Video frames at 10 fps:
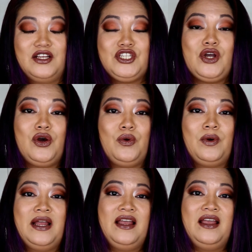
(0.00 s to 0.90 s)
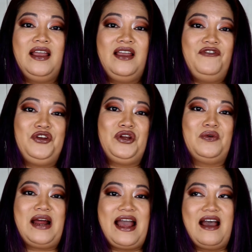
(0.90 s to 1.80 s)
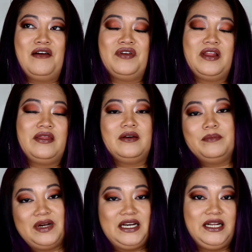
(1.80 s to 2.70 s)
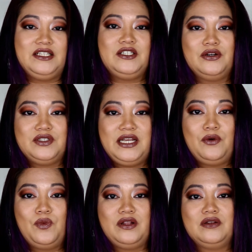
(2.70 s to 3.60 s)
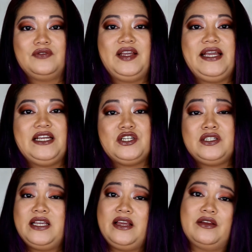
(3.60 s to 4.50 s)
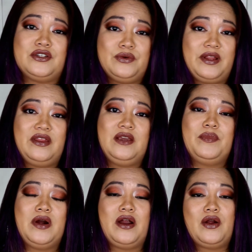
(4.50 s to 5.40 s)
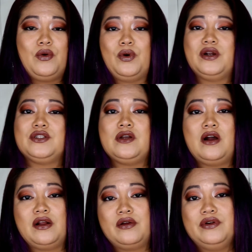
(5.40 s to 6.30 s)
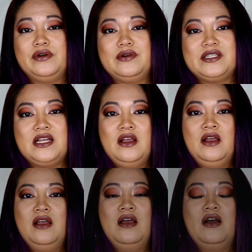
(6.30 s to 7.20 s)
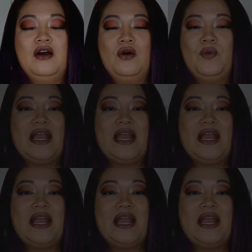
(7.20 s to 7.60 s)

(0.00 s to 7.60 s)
So if you don't have the money to go take one of those vacations, either to a theme park or on a cruise, we